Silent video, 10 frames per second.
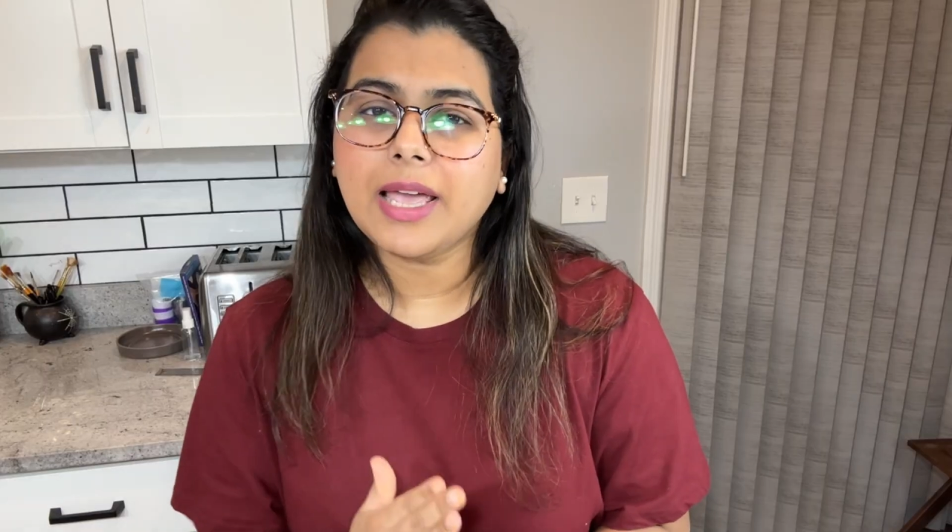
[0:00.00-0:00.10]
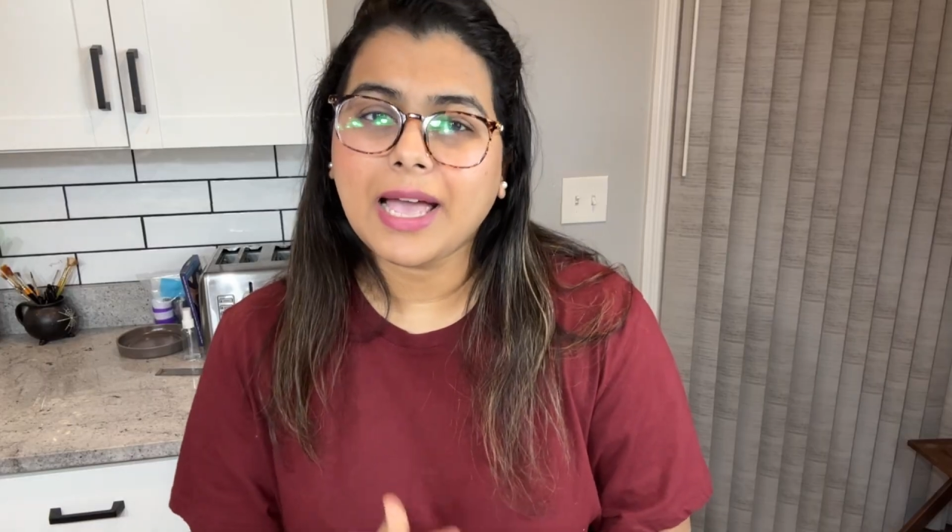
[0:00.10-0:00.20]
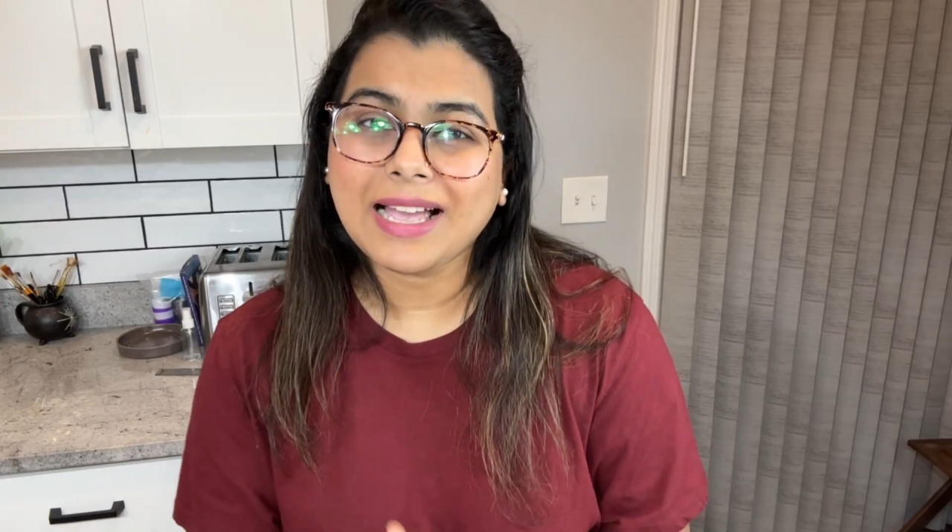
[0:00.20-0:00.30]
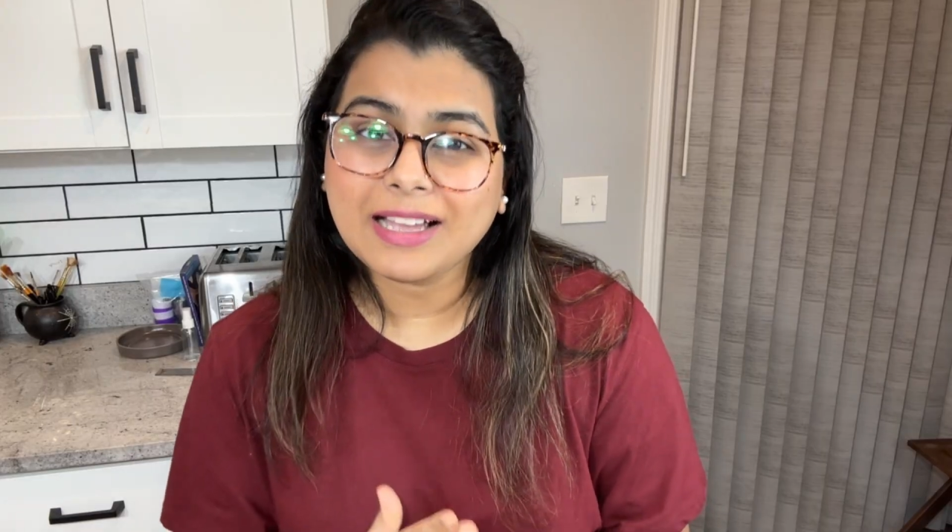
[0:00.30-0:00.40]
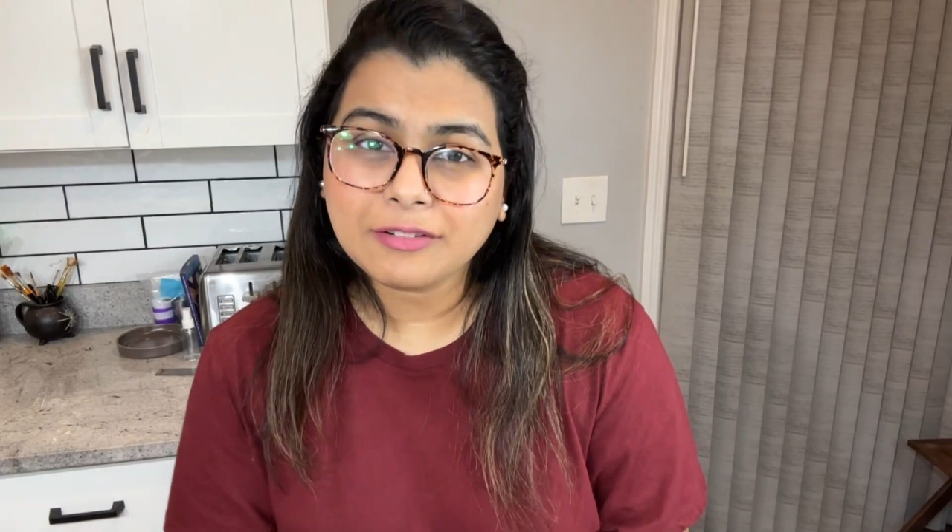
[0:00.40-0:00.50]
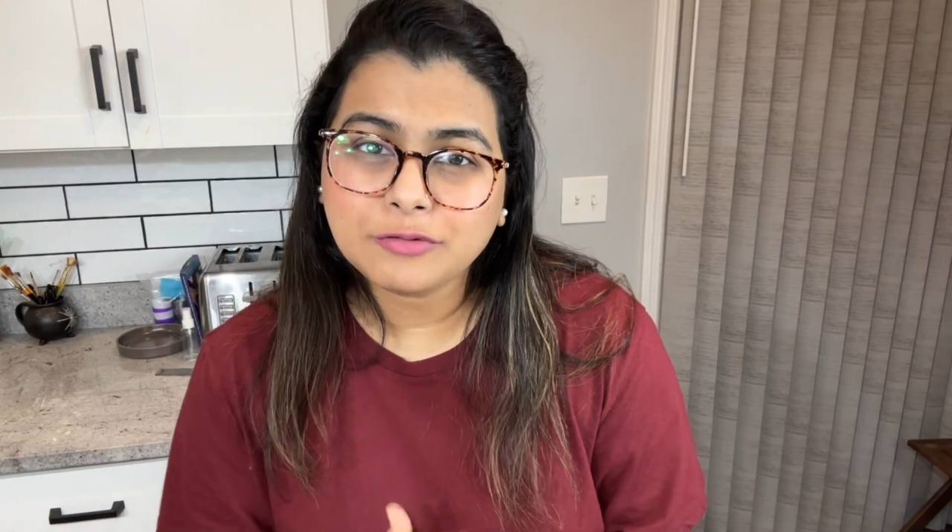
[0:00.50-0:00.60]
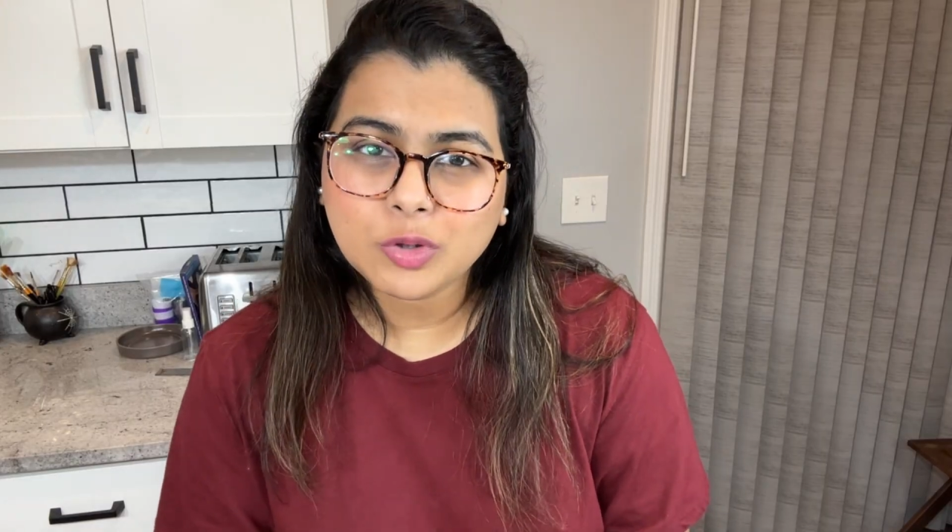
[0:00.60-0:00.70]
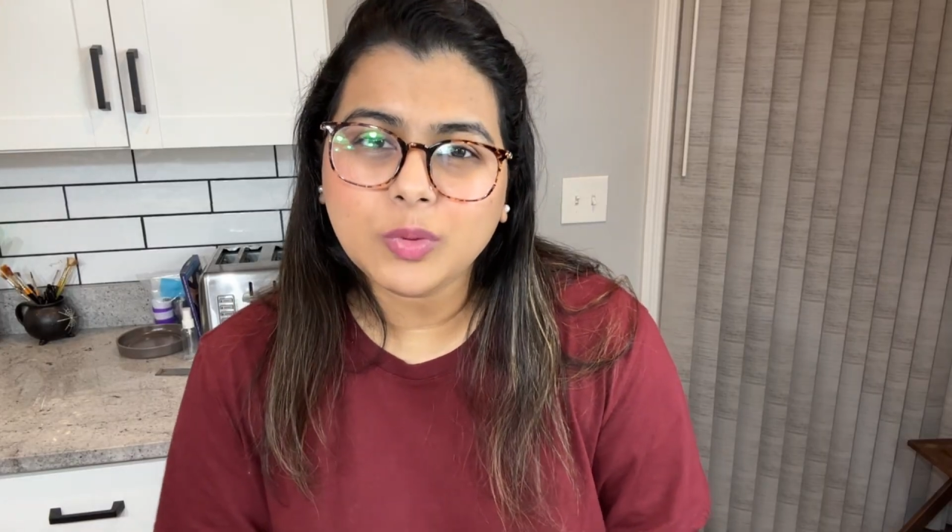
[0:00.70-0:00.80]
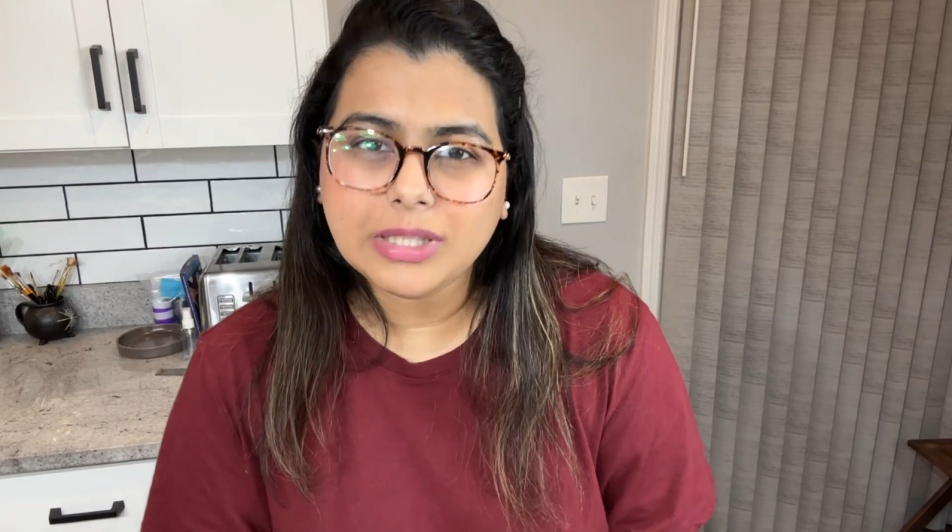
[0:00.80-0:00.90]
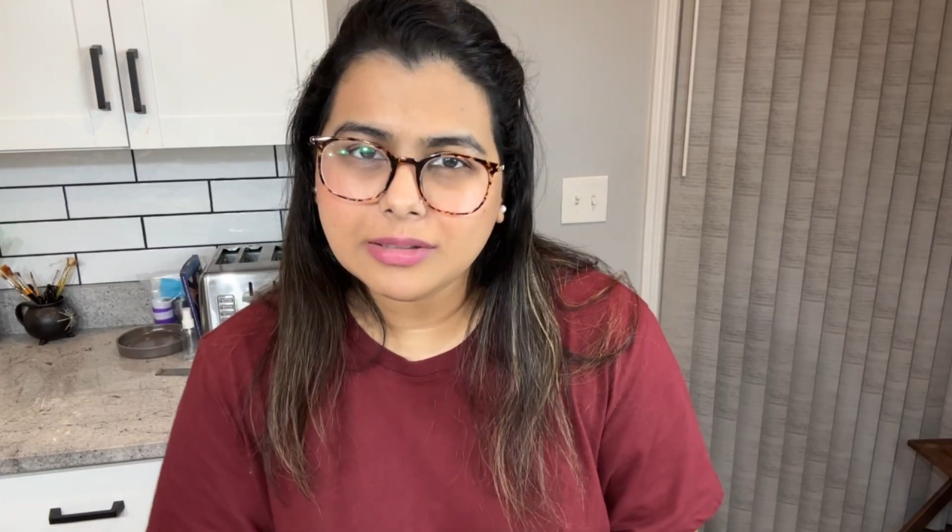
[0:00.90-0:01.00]
have
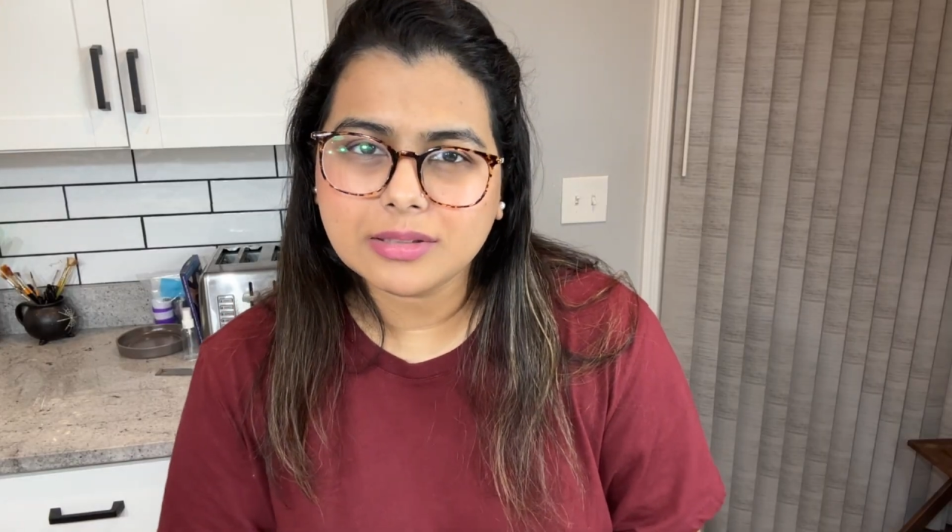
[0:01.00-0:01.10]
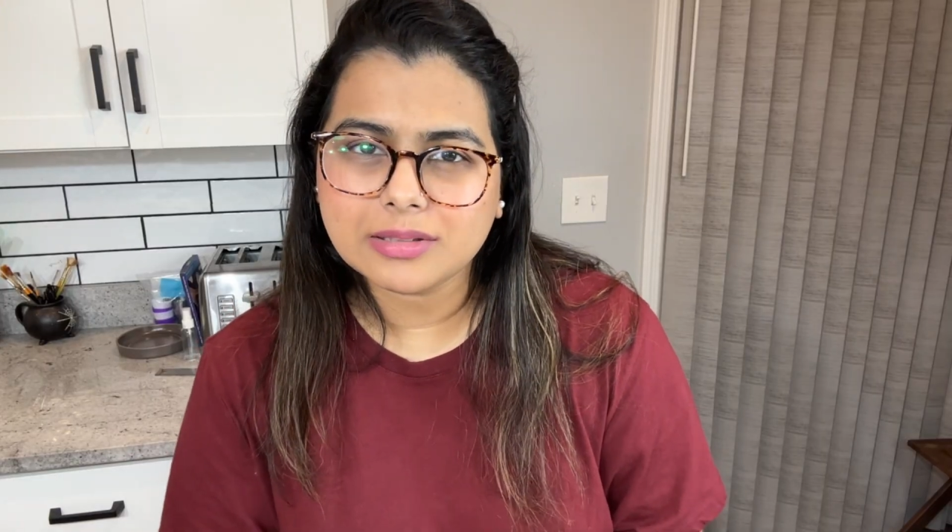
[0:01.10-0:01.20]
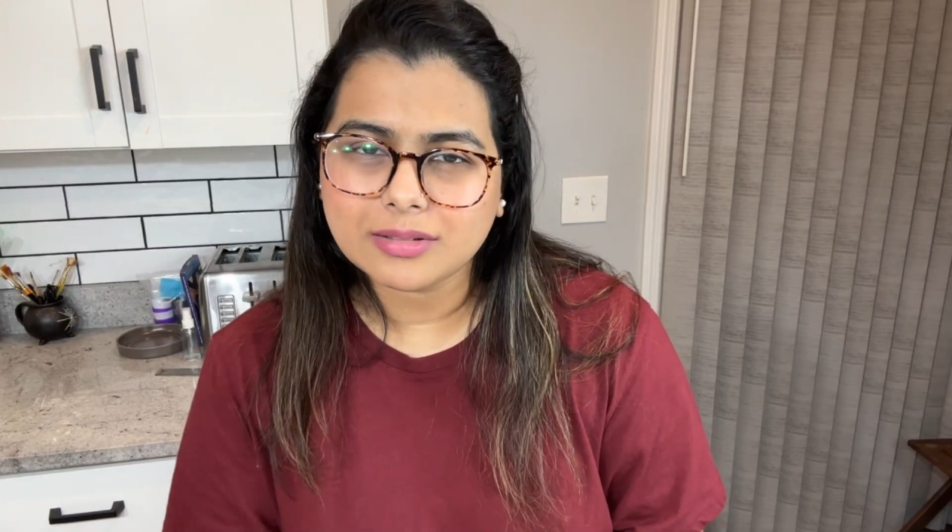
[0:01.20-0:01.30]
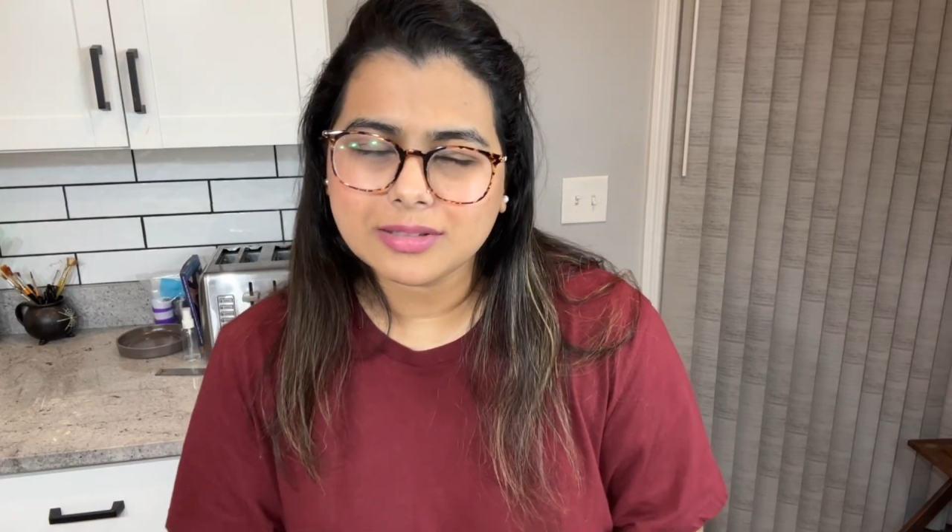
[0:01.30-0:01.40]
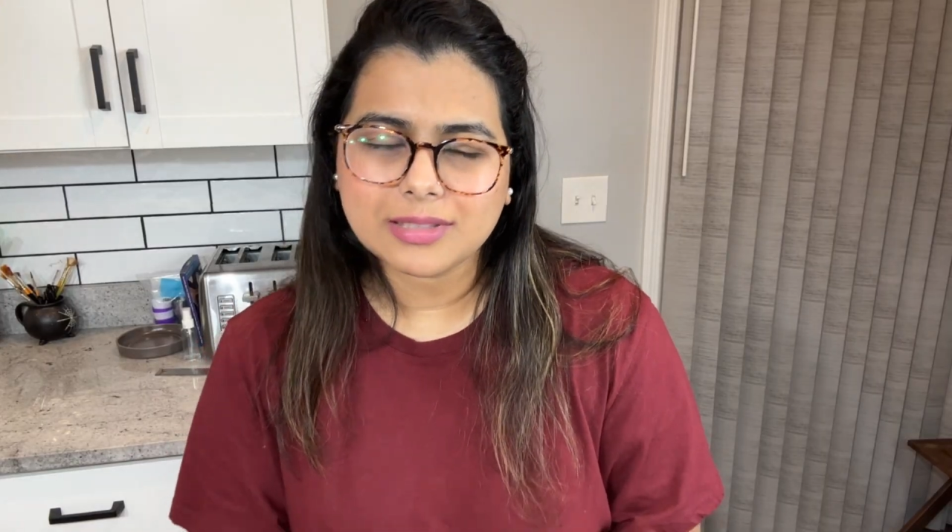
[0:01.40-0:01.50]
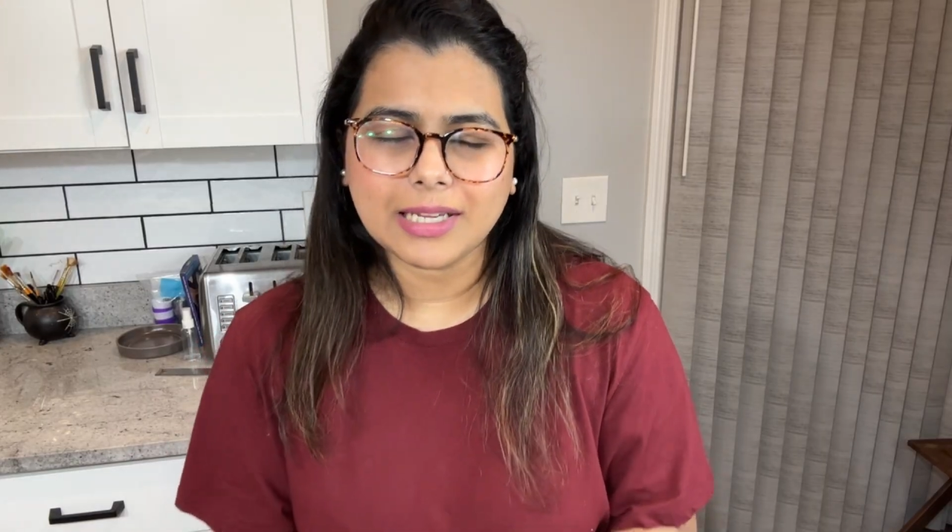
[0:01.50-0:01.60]
to eat desserts.